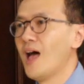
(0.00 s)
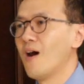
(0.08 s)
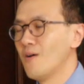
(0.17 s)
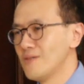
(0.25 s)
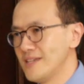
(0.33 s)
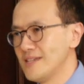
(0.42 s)

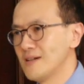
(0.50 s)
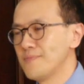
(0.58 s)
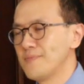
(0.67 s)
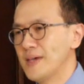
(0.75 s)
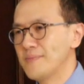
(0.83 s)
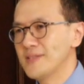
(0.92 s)
Only the
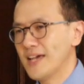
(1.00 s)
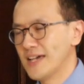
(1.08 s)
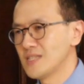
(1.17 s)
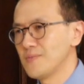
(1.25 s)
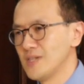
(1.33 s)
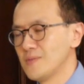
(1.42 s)

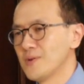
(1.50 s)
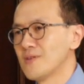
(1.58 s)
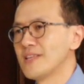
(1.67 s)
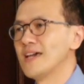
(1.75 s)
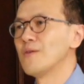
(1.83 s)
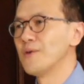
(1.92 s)
baptized people,
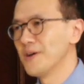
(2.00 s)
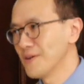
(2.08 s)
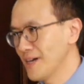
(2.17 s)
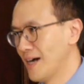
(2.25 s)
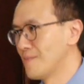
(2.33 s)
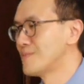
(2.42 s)
they are
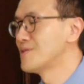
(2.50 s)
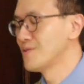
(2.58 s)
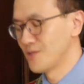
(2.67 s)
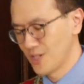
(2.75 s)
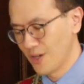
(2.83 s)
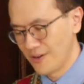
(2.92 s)
welcome to
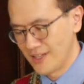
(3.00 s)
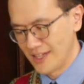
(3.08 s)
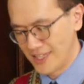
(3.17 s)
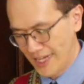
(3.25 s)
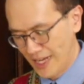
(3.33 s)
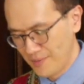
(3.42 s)
join the
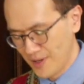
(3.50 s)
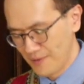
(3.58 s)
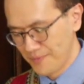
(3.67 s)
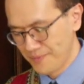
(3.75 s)
table.